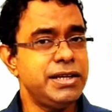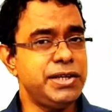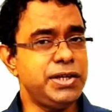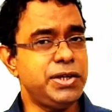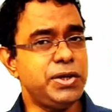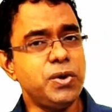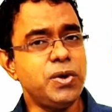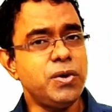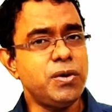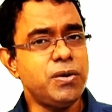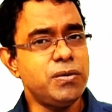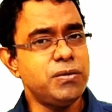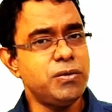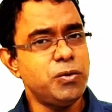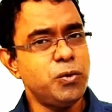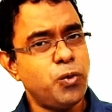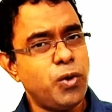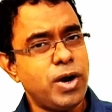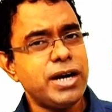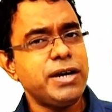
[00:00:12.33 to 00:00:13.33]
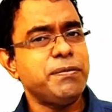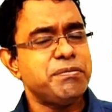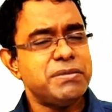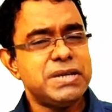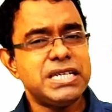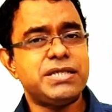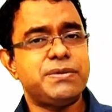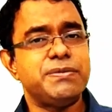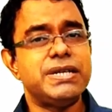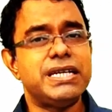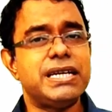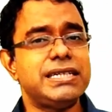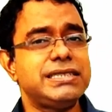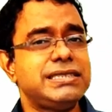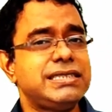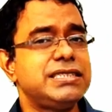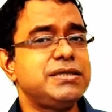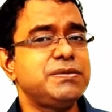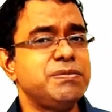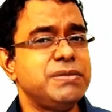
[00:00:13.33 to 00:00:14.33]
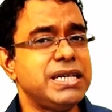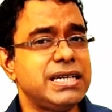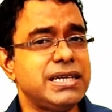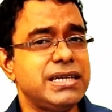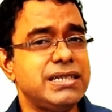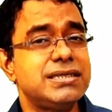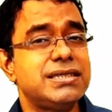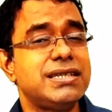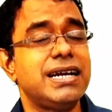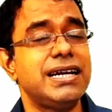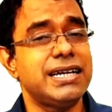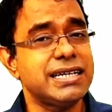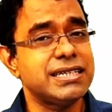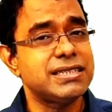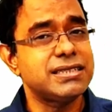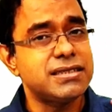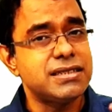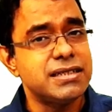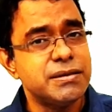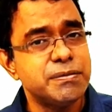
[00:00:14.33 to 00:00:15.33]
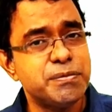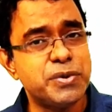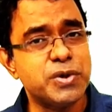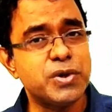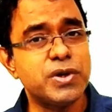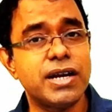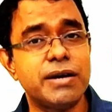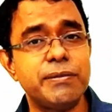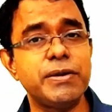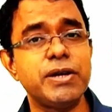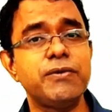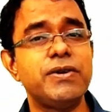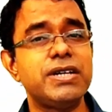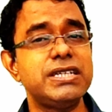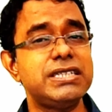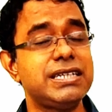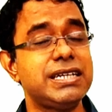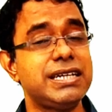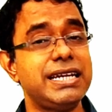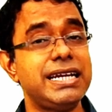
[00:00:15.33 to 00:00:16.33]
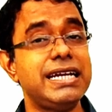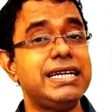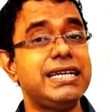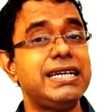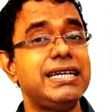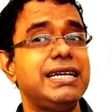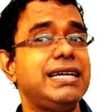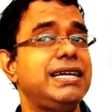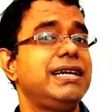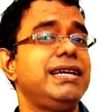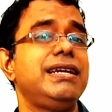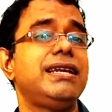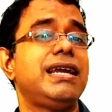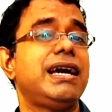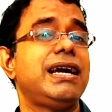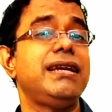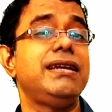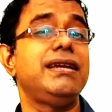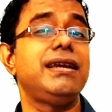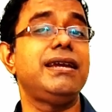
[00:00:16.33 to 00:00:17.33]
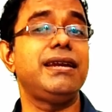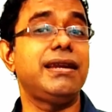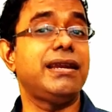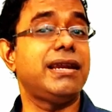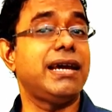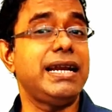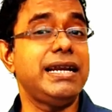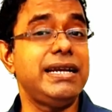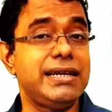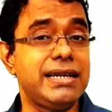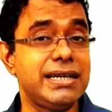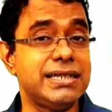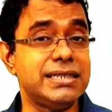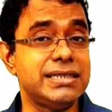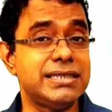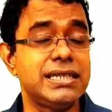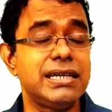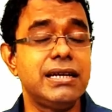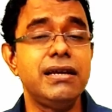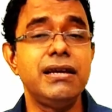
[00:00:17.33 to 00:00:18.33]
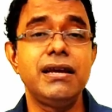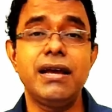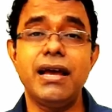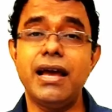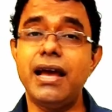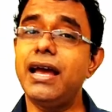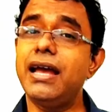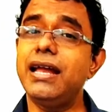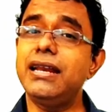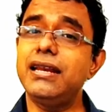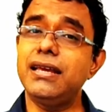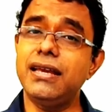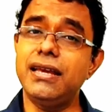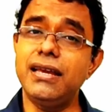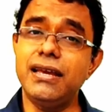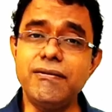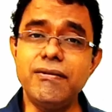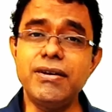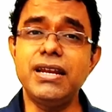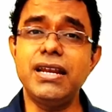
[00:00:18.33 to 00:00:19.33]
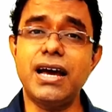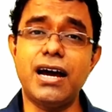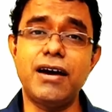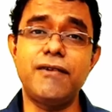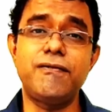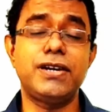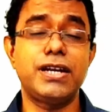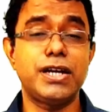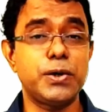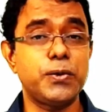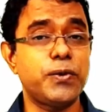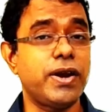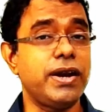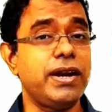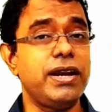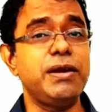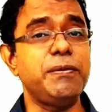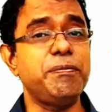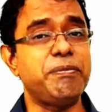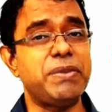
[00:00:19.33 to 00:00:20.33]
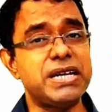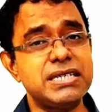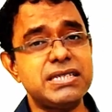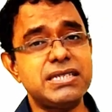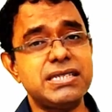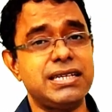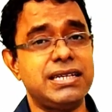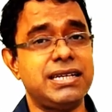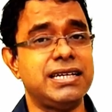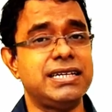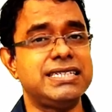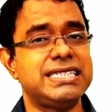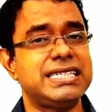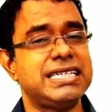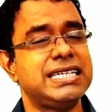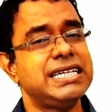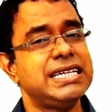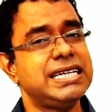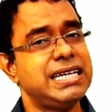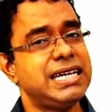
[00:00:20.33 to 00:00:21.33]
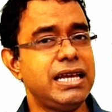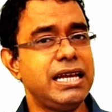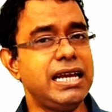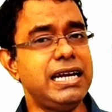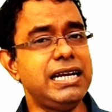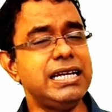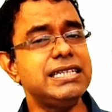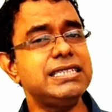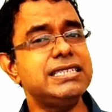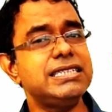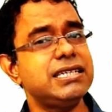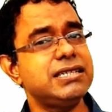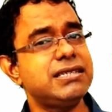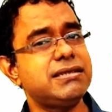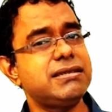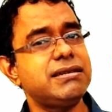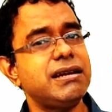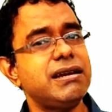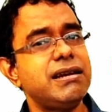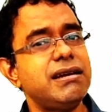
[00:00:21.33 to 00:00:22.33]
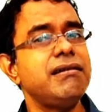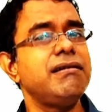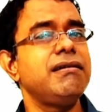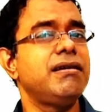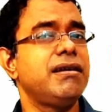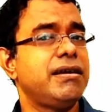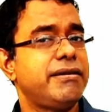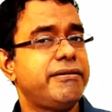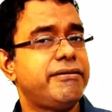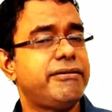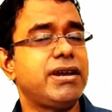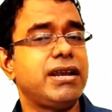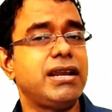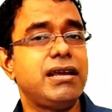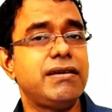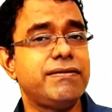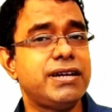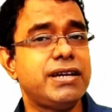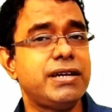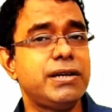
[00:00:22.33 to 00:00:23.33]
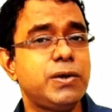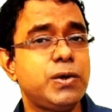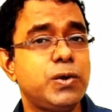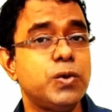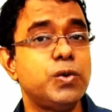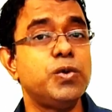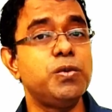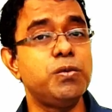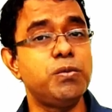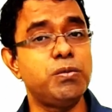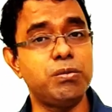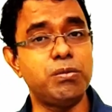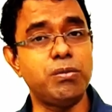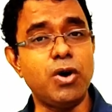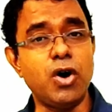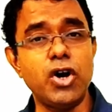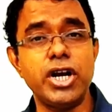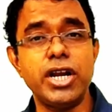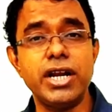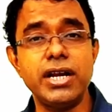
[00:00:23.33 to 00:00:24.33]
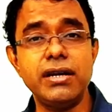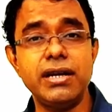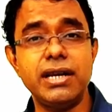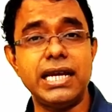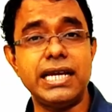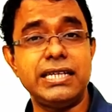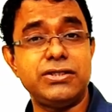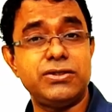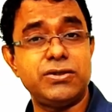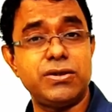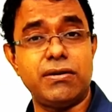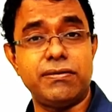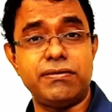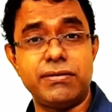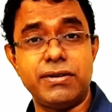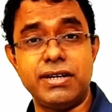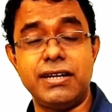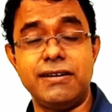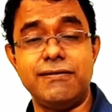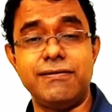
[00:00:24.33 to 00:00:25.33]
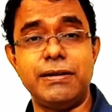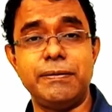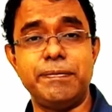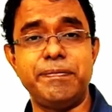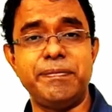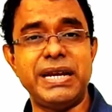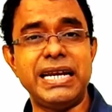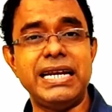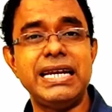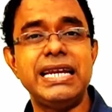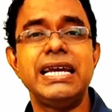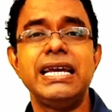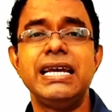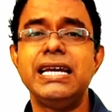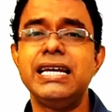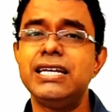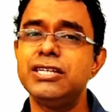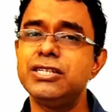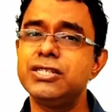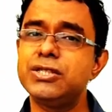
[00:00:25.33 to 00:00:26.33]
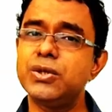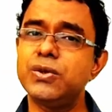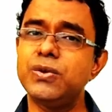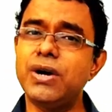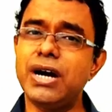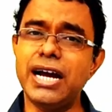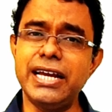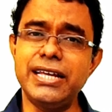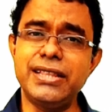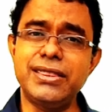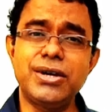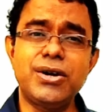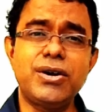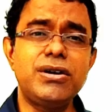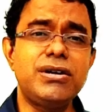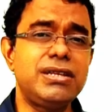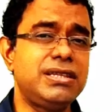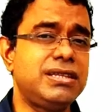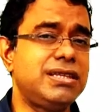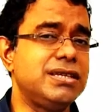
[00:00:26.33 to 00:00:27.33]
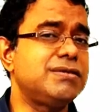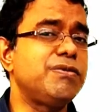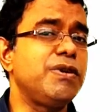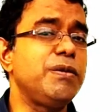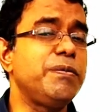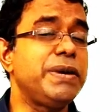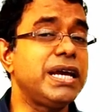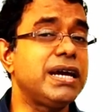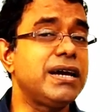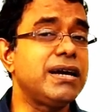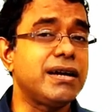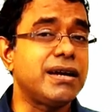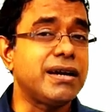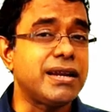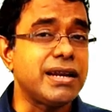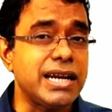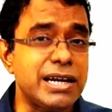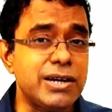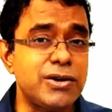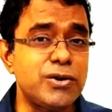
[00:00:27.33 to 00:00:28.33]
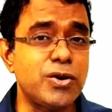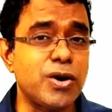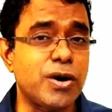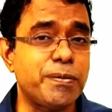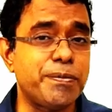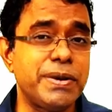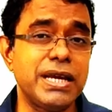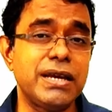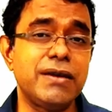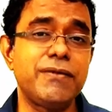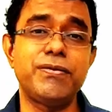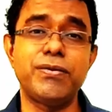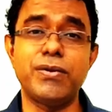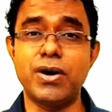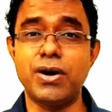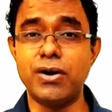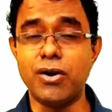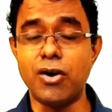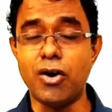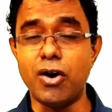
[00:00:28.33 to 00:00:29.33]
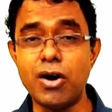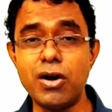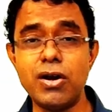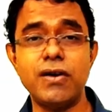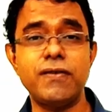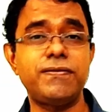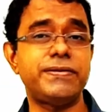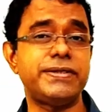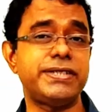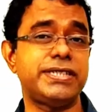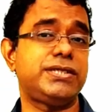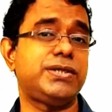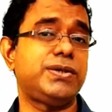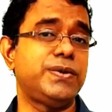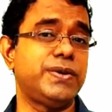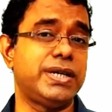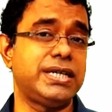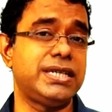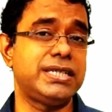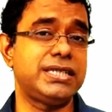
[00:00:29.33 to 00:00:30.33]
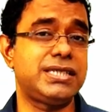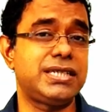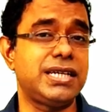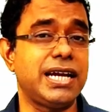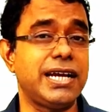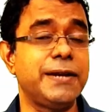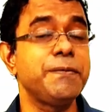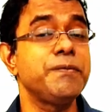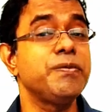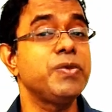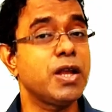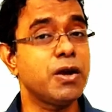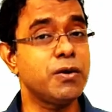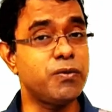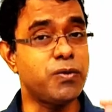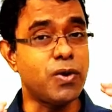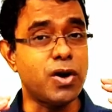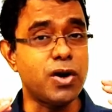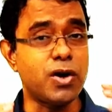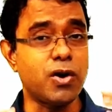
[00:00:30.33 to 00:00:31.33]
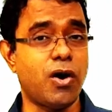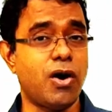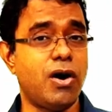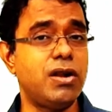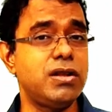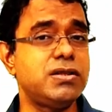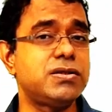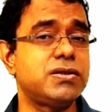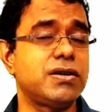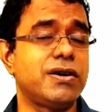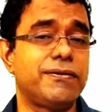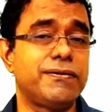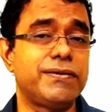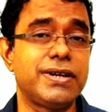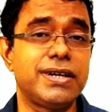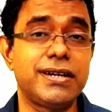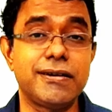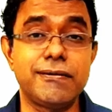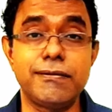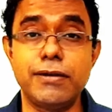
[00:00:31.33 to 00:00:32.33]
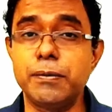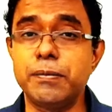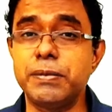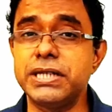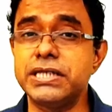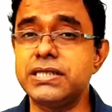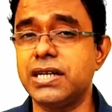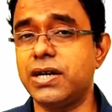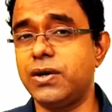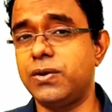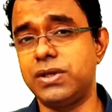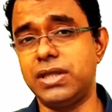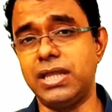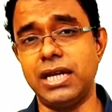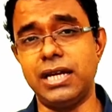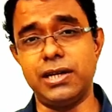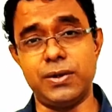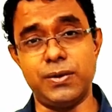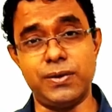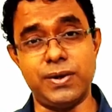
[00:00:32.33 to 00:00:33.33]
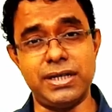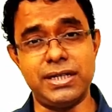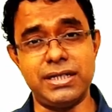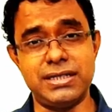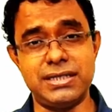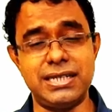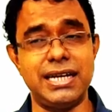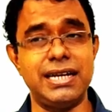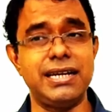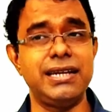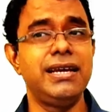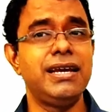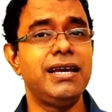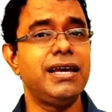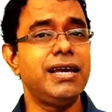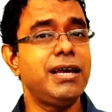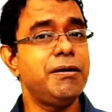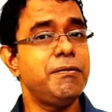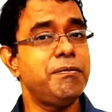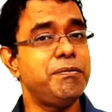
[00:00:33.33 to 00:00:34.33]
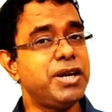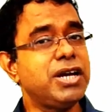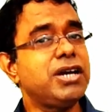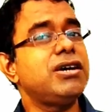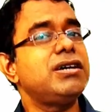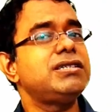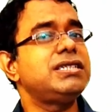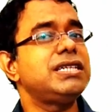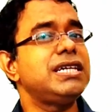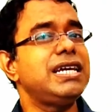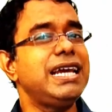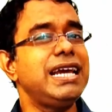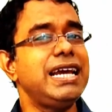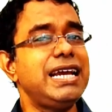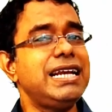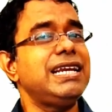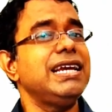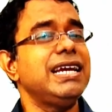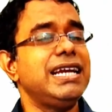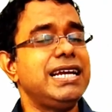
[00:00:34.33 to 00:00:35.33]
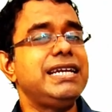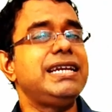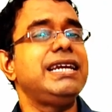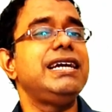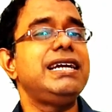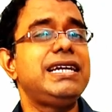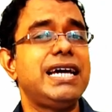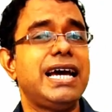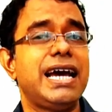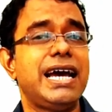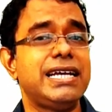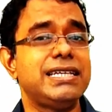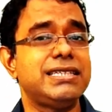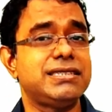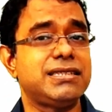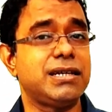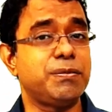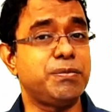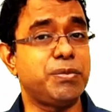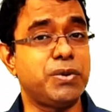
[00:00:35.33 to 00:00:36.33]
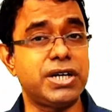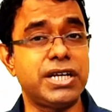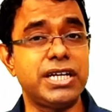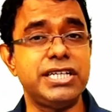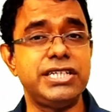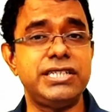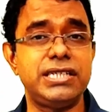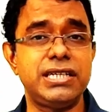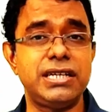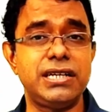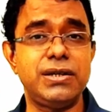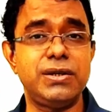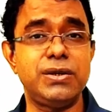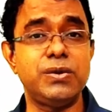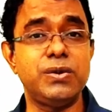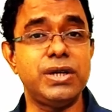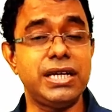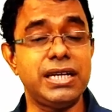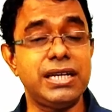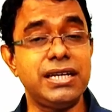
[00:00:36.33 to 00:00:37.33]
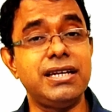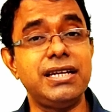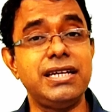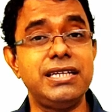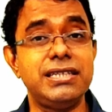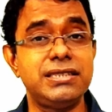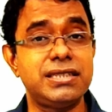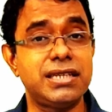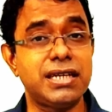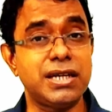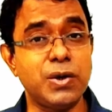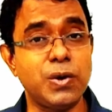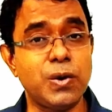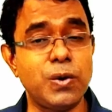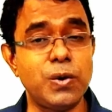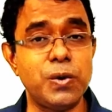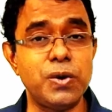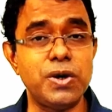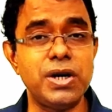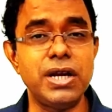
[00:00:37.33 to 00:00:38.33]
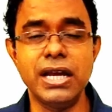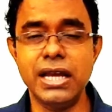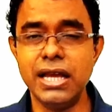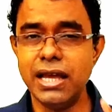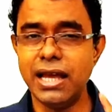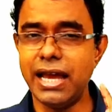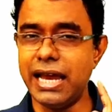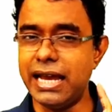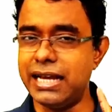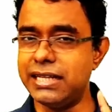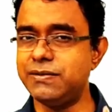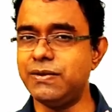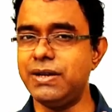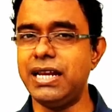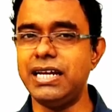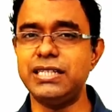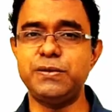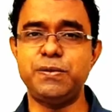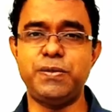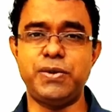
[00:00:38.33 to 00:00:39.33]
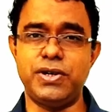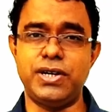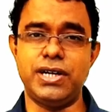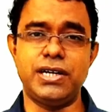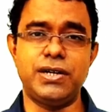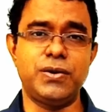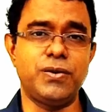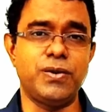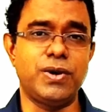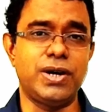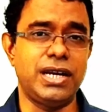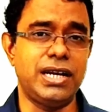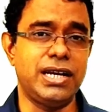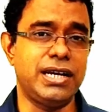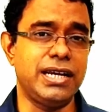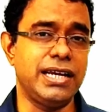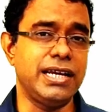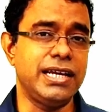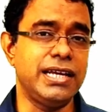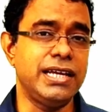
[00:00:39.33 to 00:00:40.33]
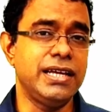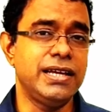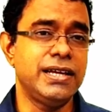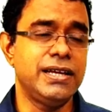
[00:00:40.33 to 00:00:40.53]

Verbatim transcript: You know what mesmerizes me is that Extreme Programming was created in 1990s, and even after 20 plus years it is still relevant to modern day software development. So I thought this will be a great topic for all of us to understand, for all software developers out there to understand, because it indeed has the potential to increase the code as well as product quality.